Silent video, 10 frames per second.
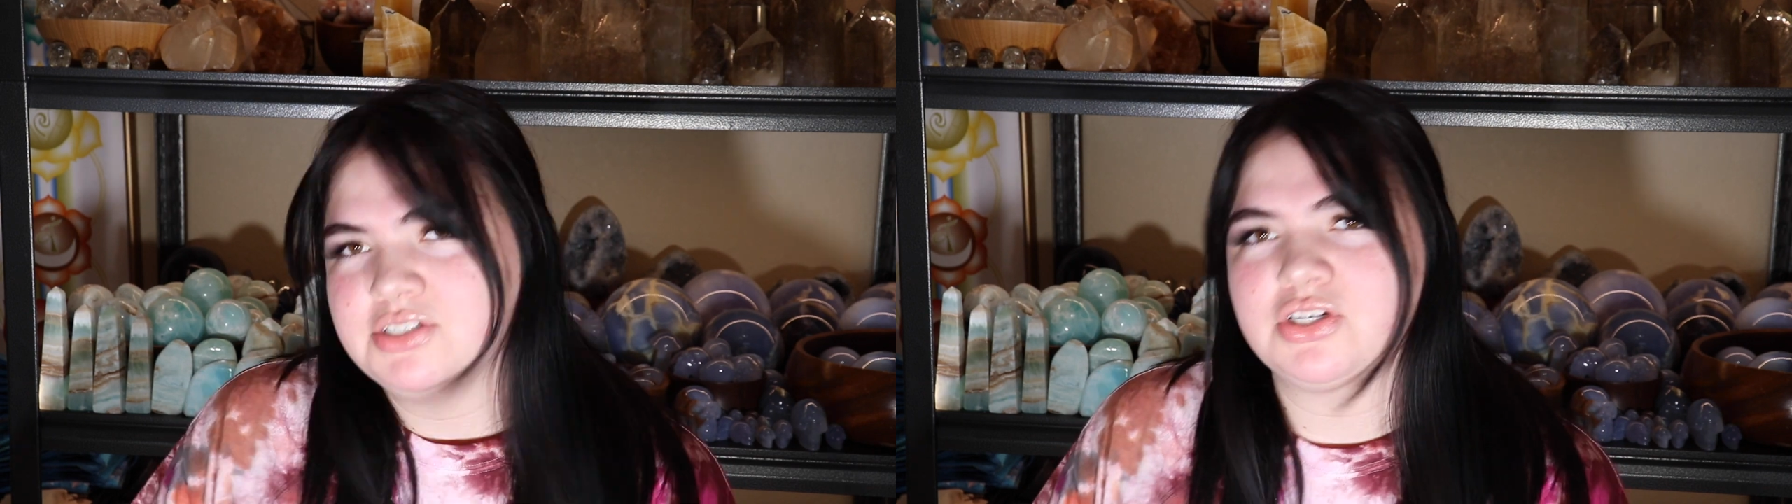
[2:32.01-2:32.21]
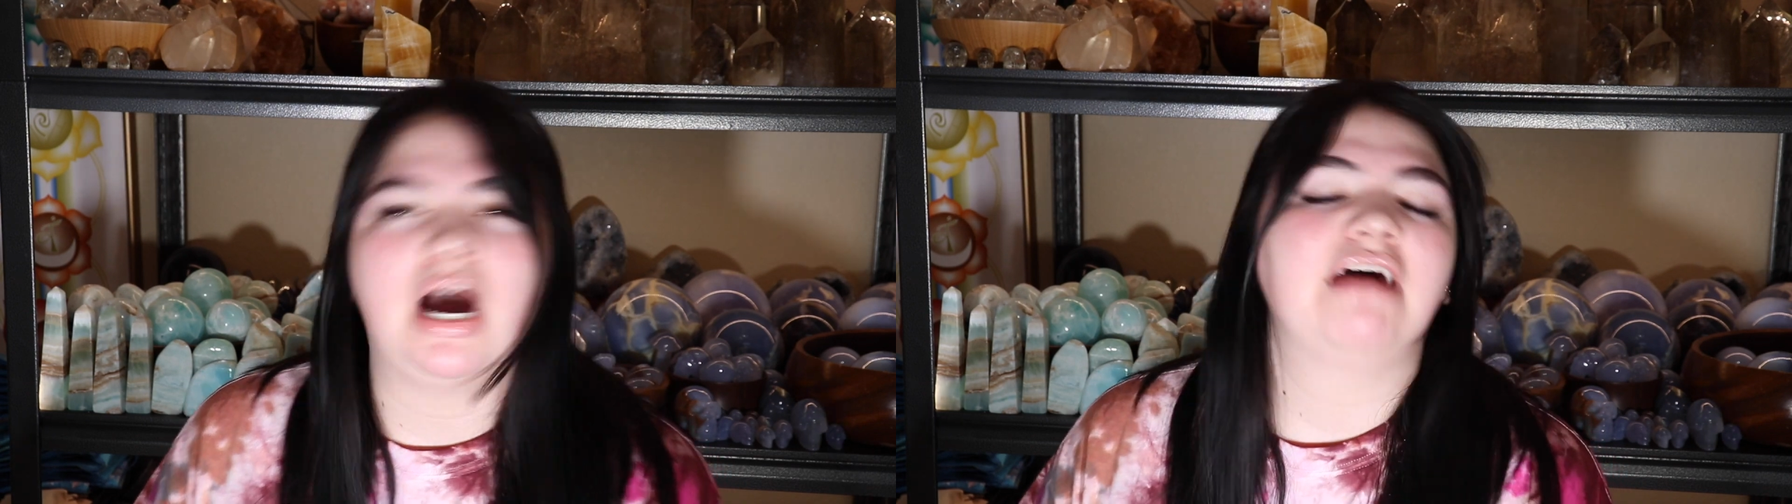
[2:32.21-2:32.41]

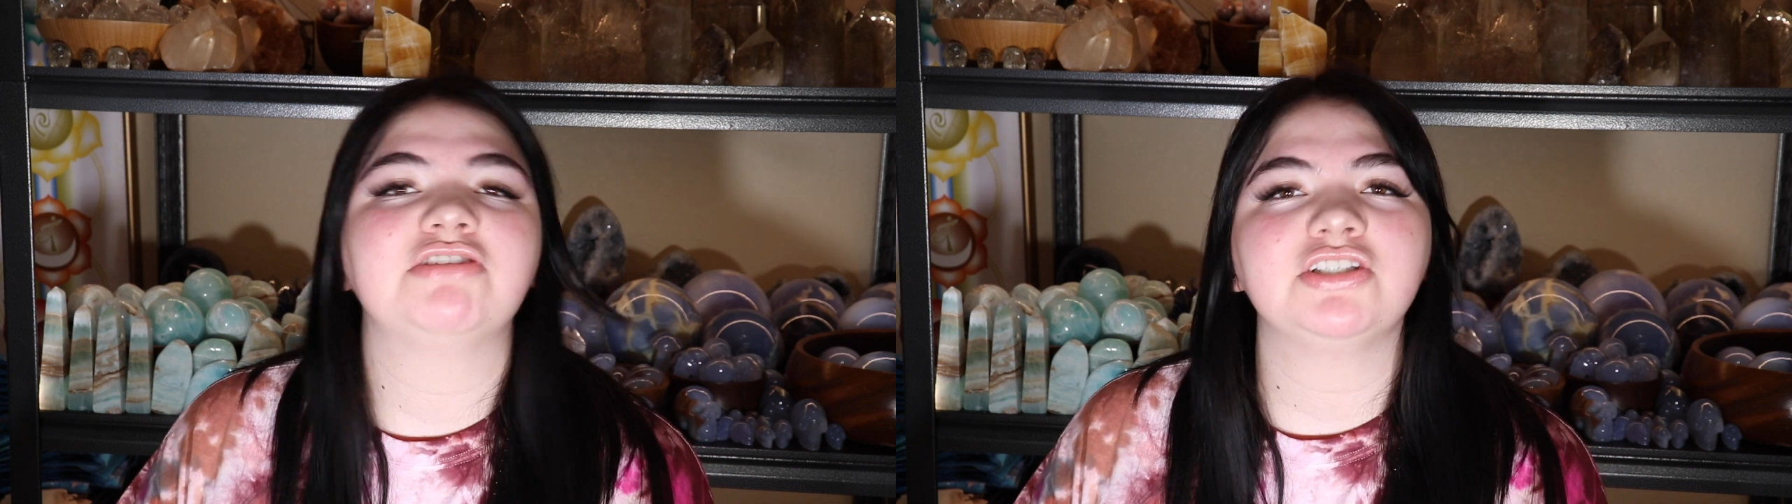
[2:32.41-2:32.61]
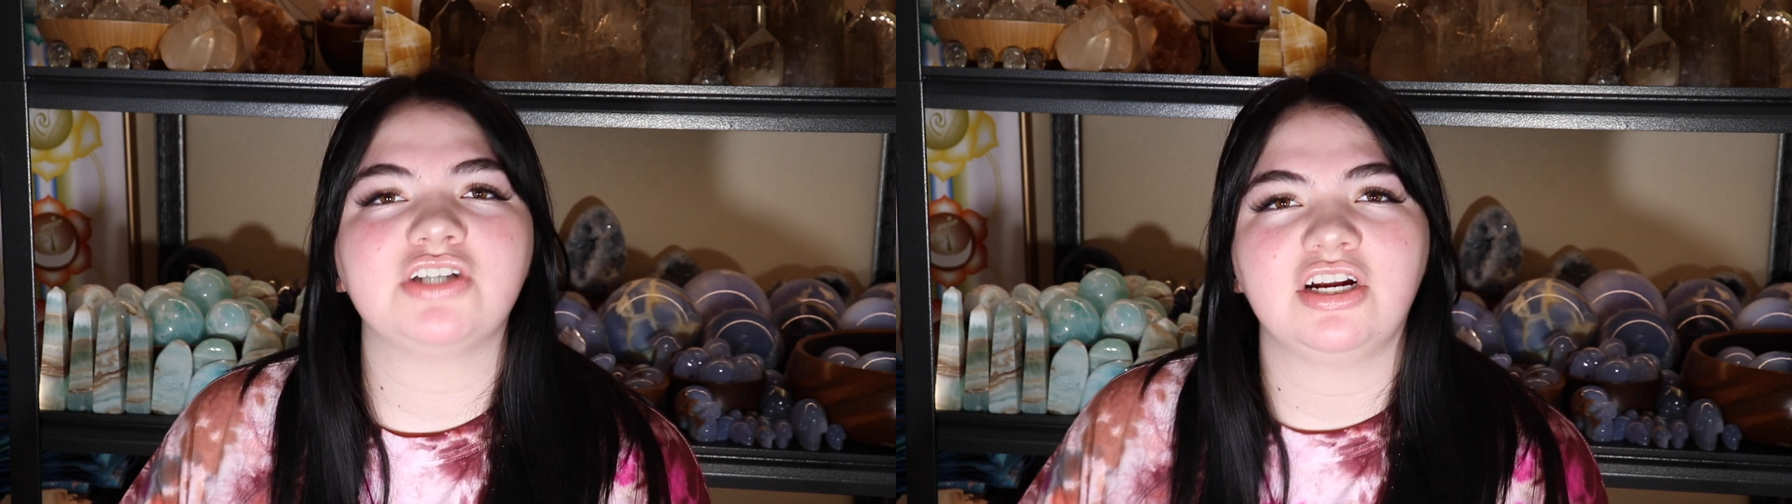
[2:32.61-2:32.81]
So
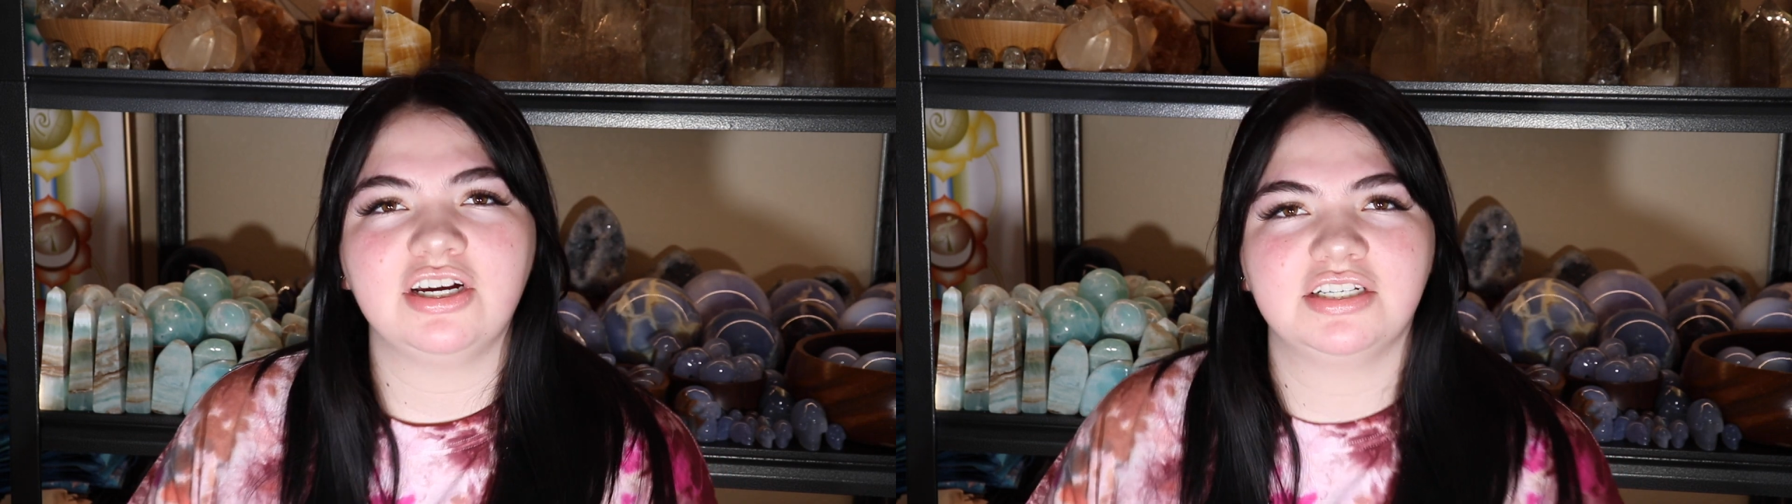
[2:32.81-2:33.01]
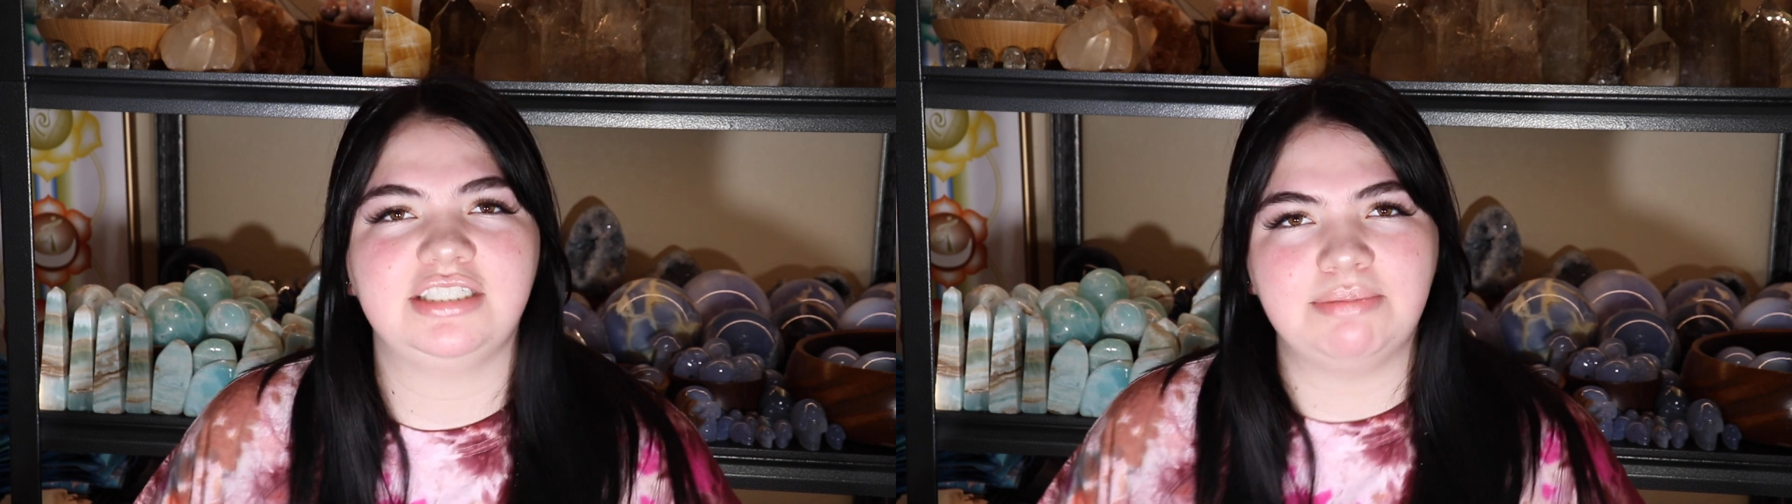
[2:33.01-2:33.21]
after
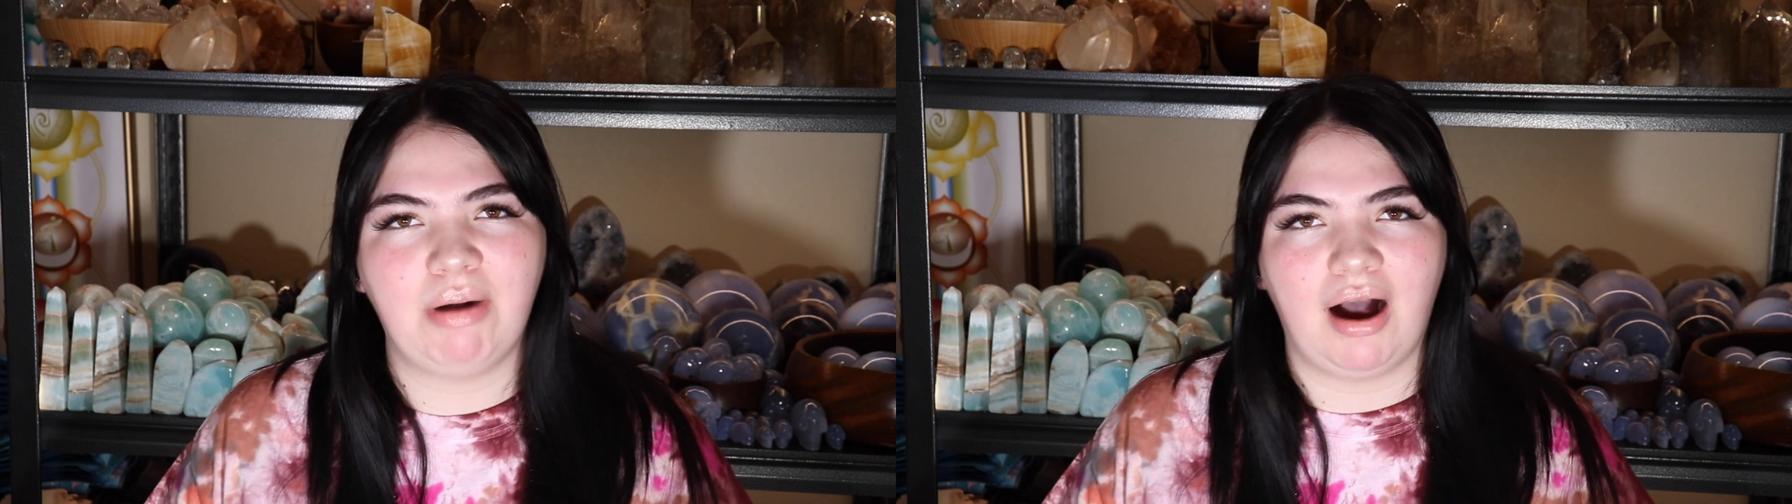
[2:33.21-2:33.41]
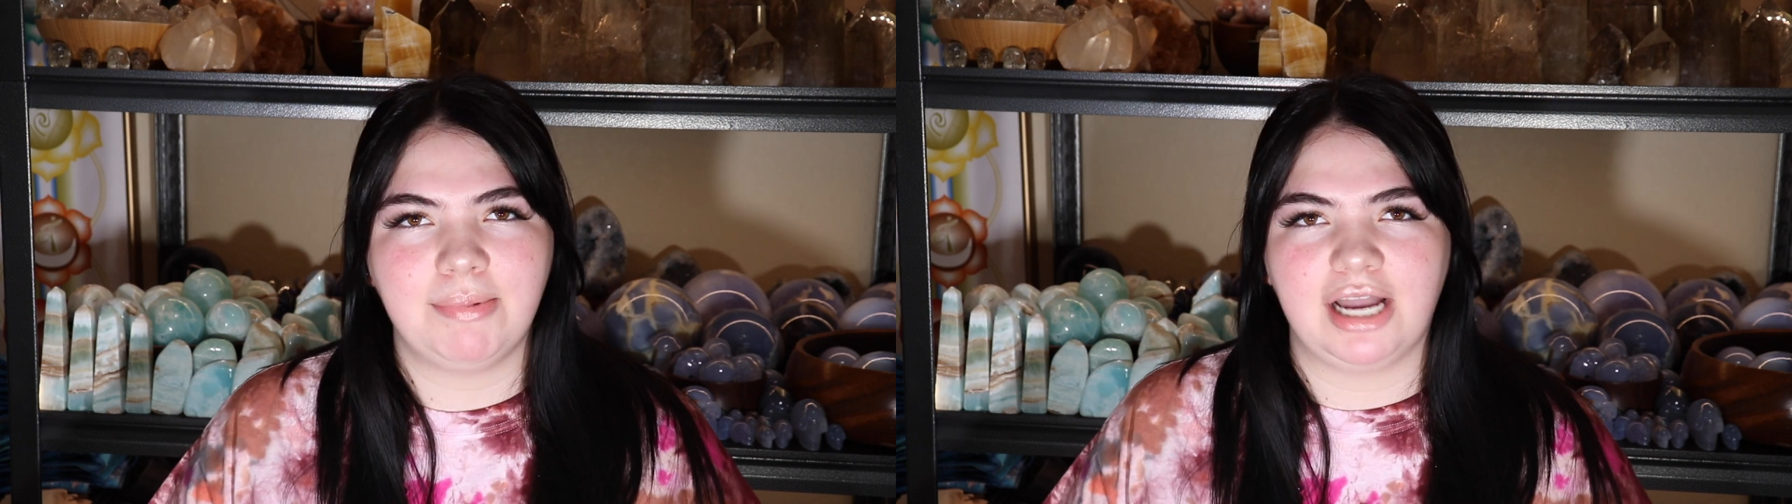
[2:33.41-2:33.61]
starting on Depop,